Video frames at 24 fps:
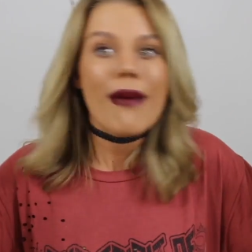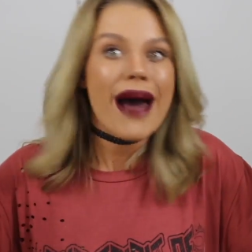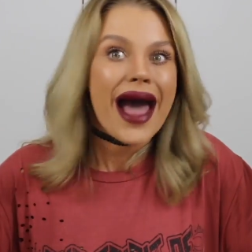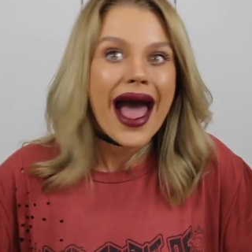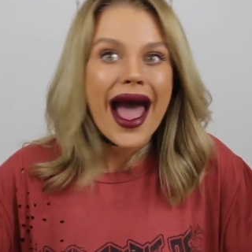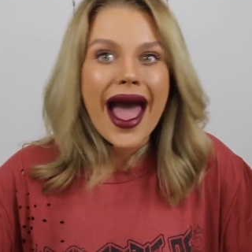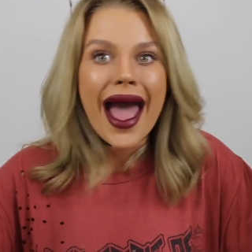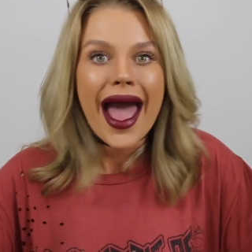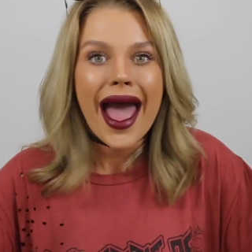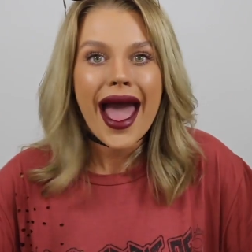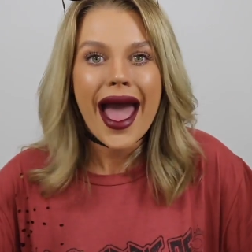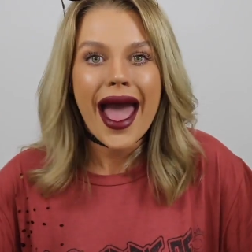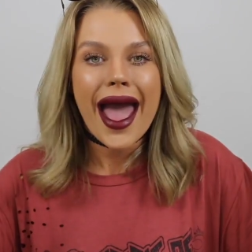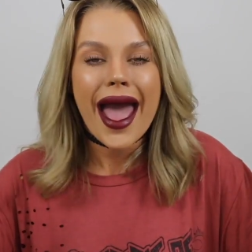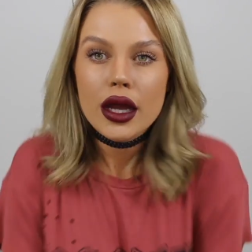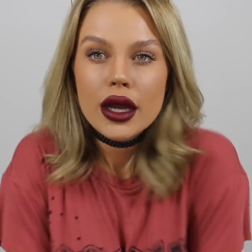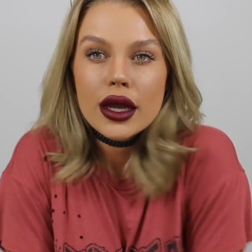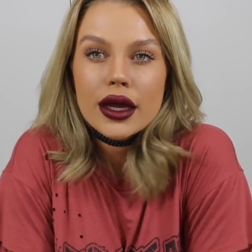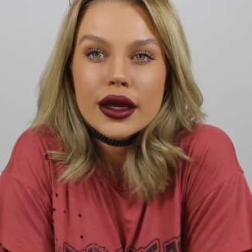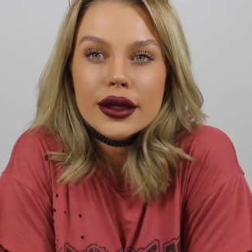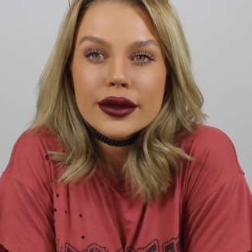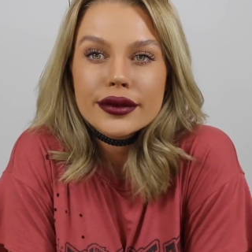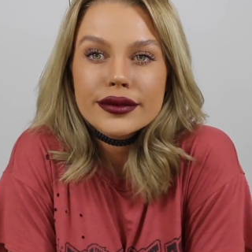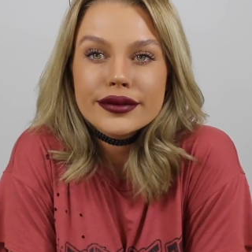Bye.
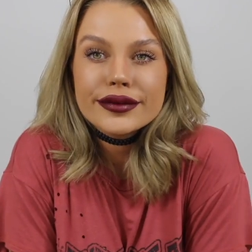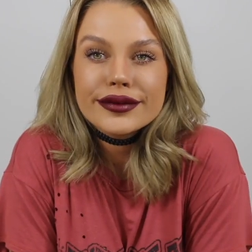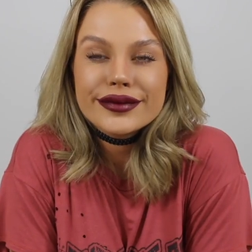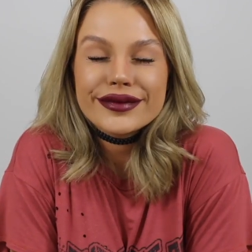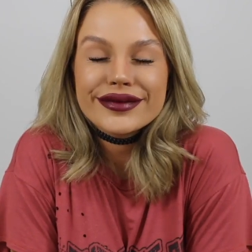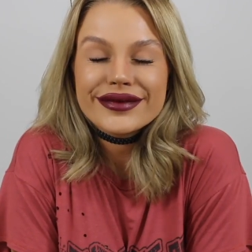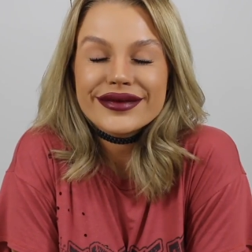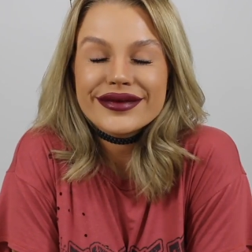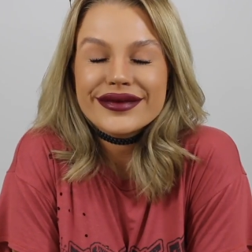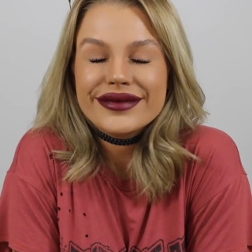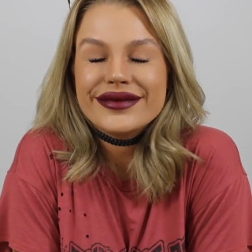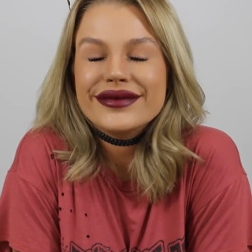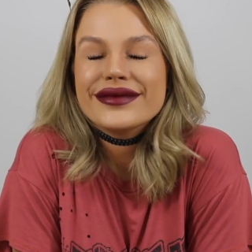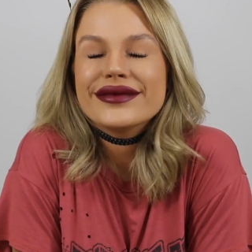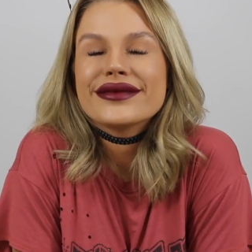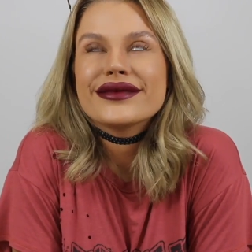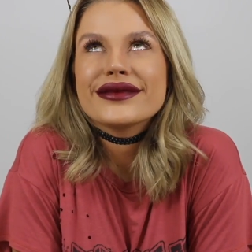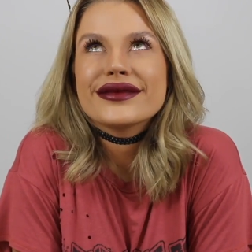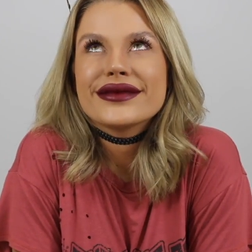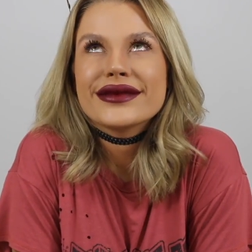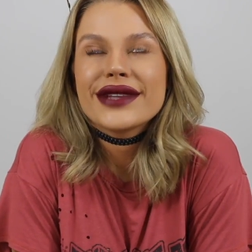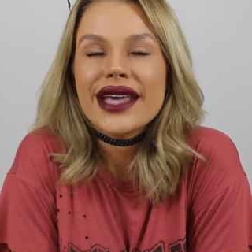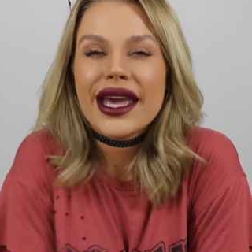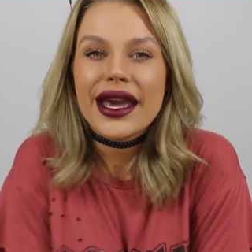
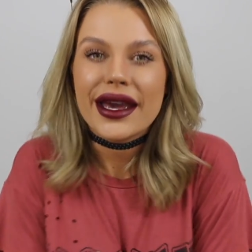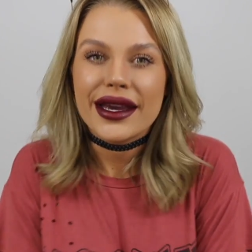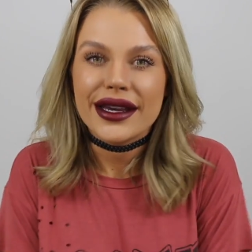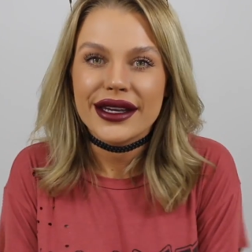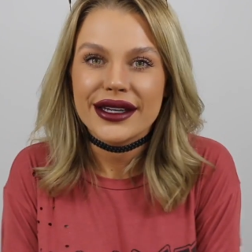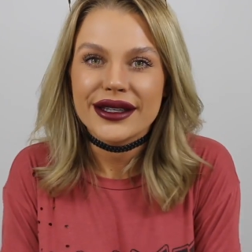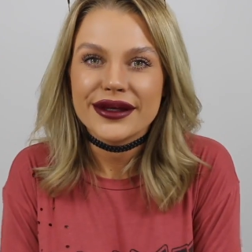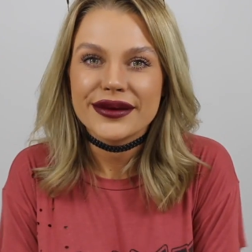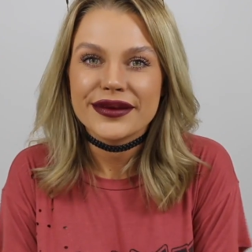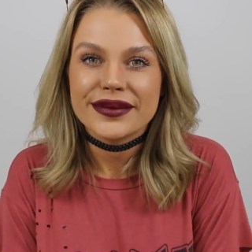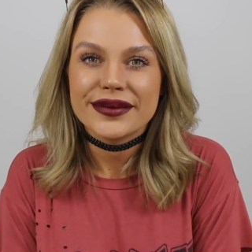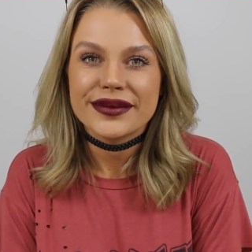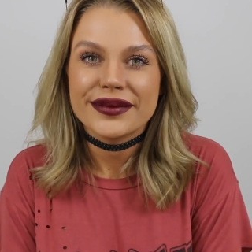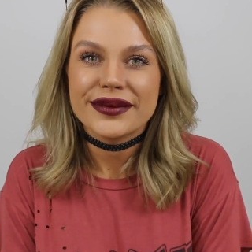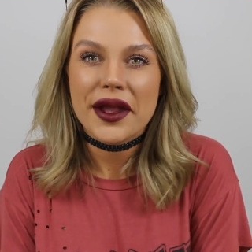Okay,